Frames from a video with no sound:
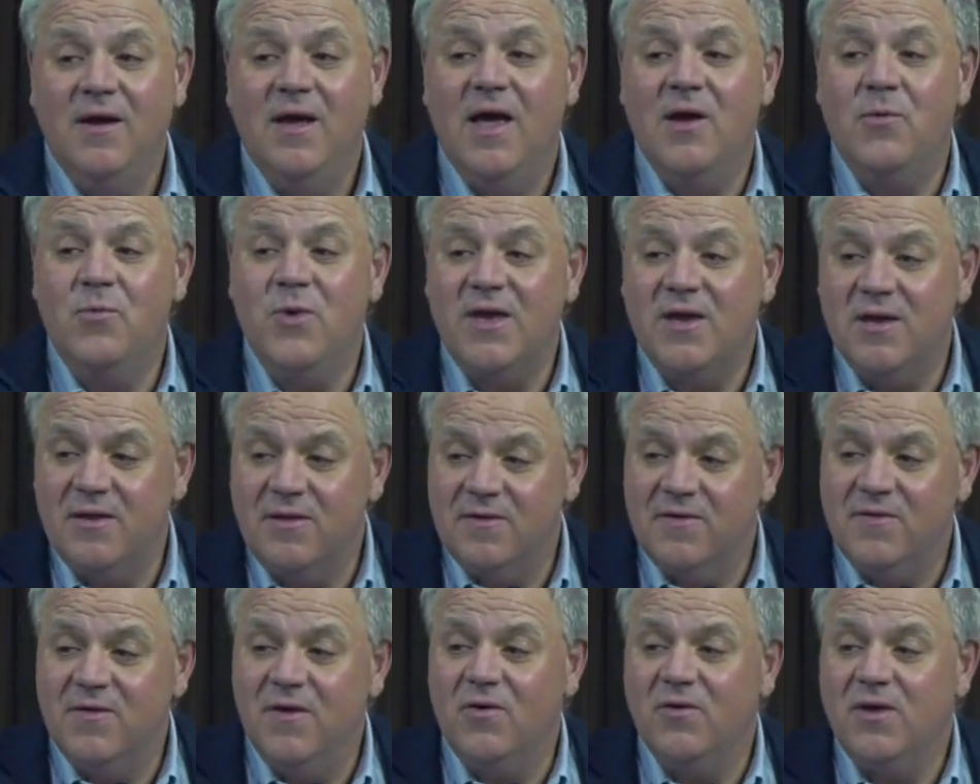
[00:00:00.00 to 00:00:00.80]
and we
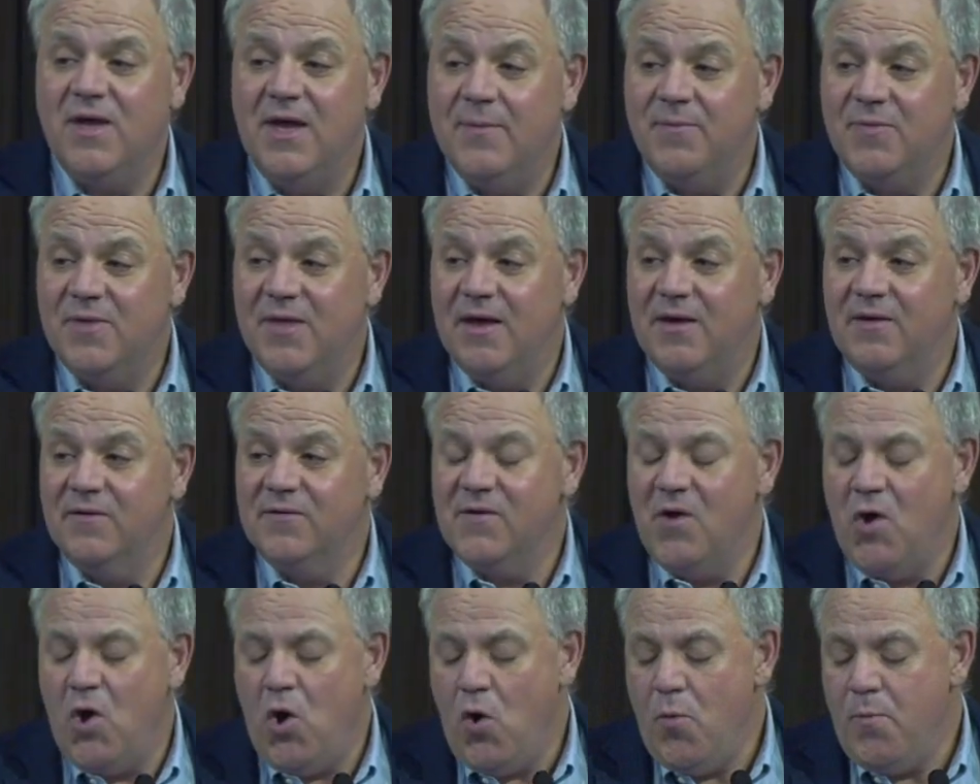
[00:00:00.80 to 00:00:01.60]
could still keep
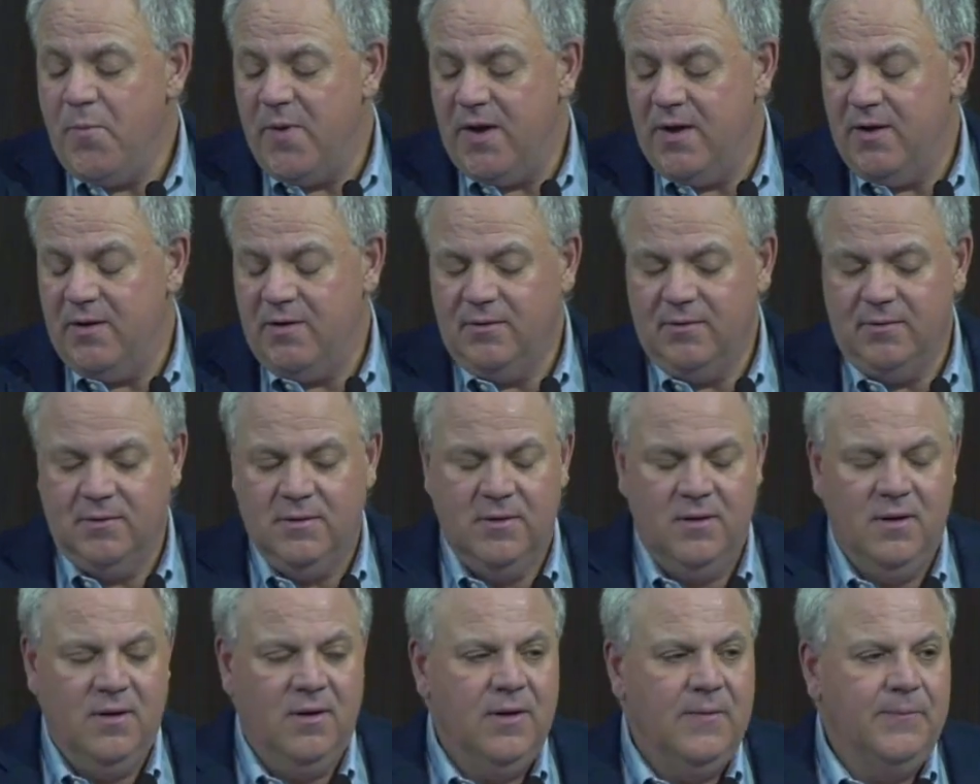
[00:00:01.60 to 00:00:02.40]
things open.
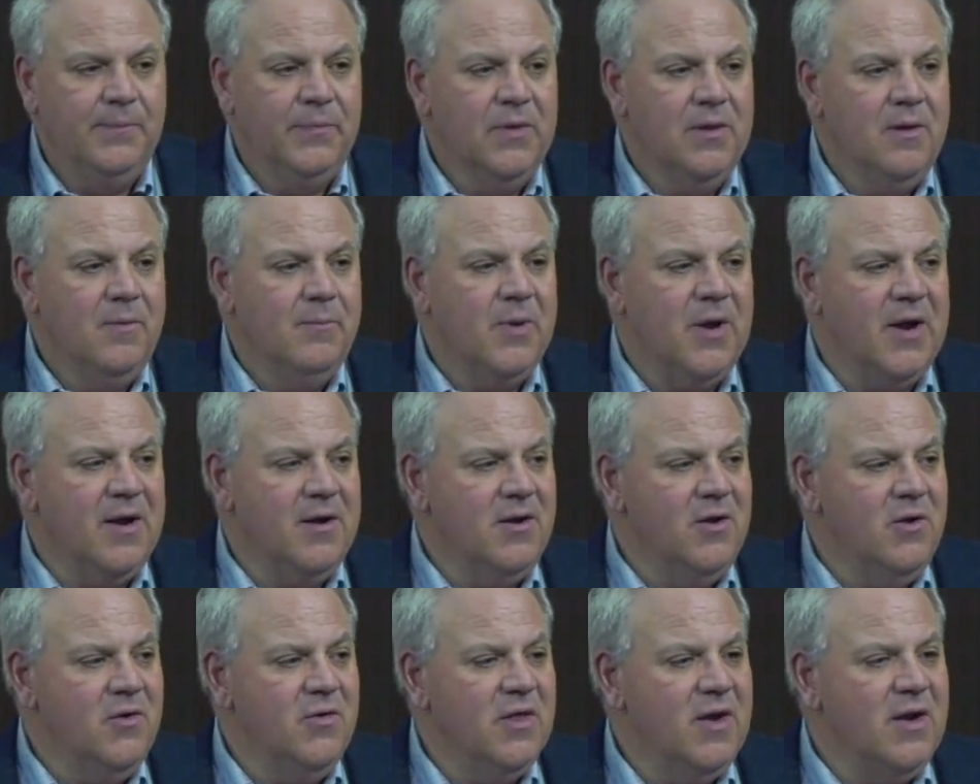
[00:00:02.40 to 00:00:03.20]
But I
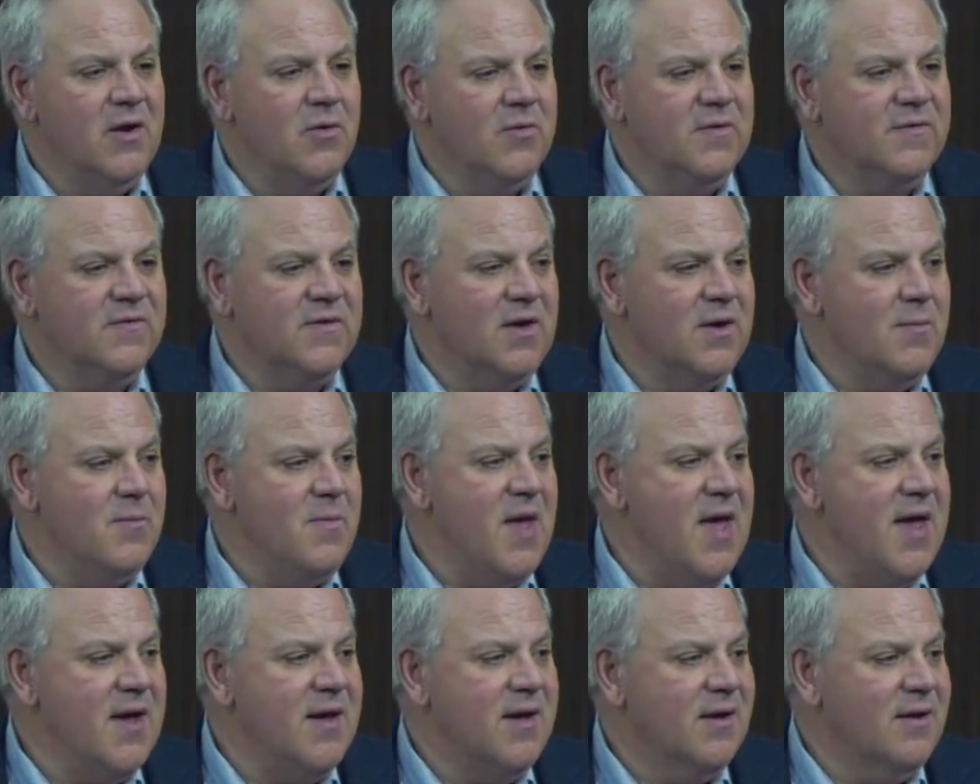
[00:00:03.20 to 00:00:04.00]
knew that it was going to
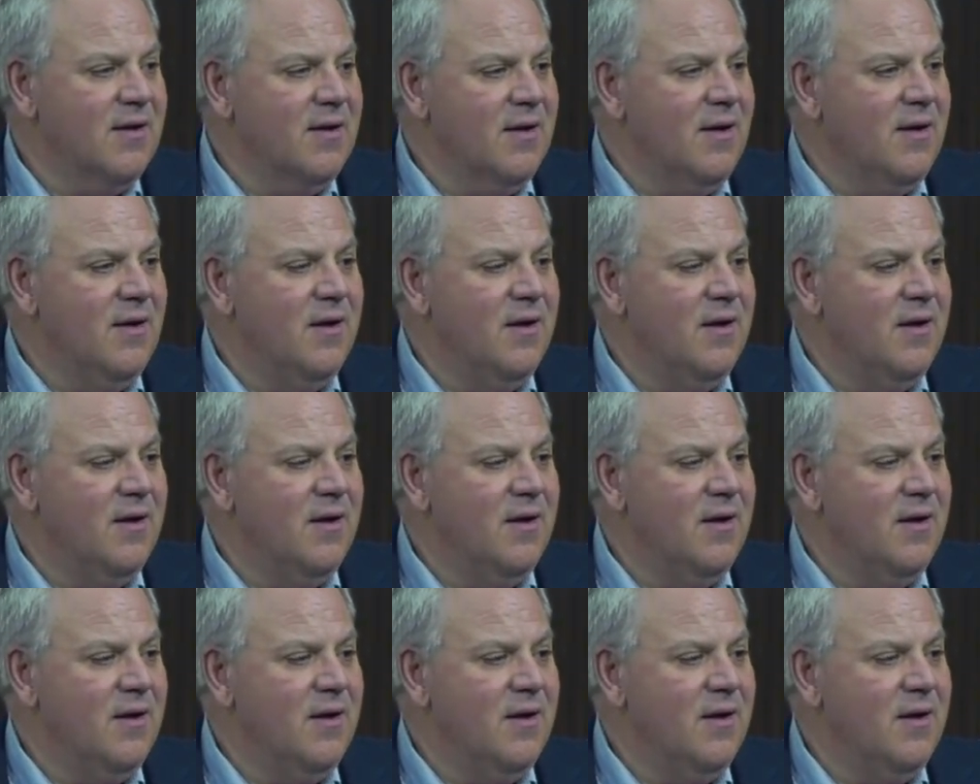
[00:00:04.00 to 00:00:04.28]
make